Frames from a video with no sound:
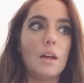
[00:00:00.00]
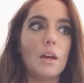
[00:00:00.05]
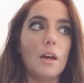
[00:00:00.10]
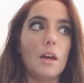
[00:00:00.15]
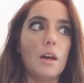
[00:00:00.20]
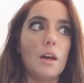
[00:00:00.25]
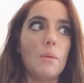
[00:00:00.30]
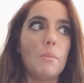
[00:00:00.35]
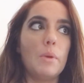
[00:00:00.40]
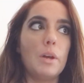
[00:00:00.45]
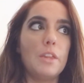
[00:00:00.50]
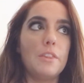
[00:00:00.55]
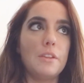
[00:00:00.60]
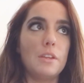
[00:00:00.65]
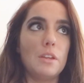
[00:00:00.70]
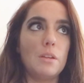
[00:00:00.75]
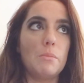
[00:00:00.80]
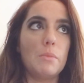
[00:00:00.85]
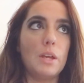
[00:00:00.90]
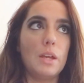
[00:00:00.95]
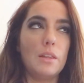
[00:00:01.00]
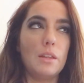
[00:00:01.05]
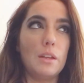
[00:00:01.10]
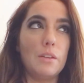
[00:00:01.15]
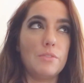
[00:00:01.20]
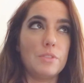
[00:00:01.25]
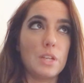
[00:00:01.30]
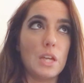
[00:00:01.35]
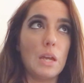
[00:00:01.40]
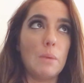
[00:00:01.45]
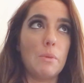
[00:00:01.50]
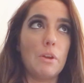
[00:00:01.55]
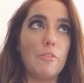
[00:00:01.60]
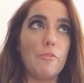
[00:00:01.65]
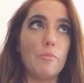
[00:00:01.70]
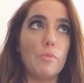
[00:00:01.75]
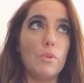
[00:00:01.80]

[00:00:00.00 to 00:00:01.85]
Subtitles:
I think in my lifetime I've